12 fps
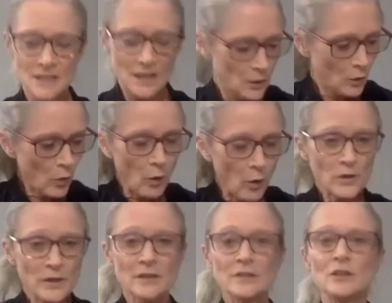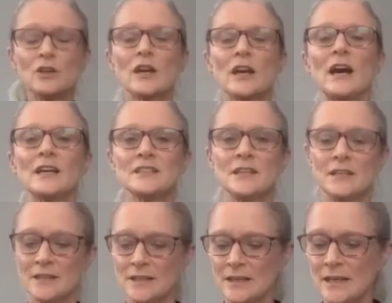what we can look at
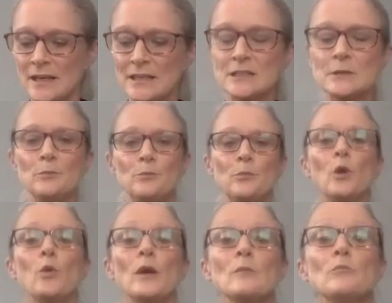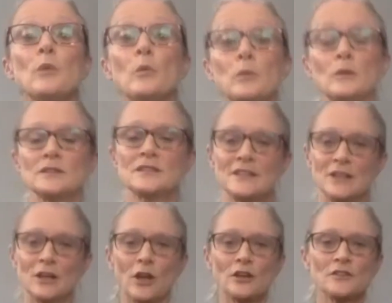is blowing bubbles. And
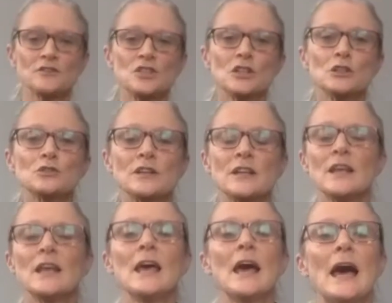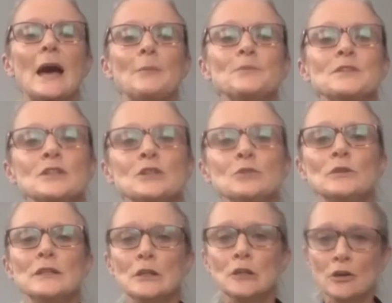a lot of children
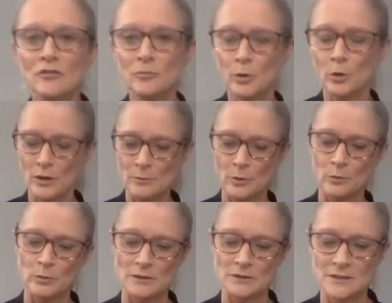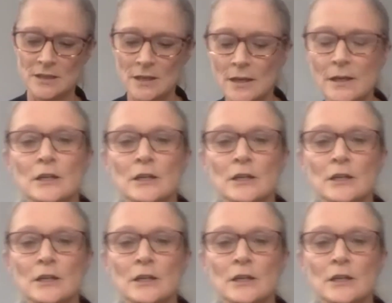absolutely love blowing bubbles.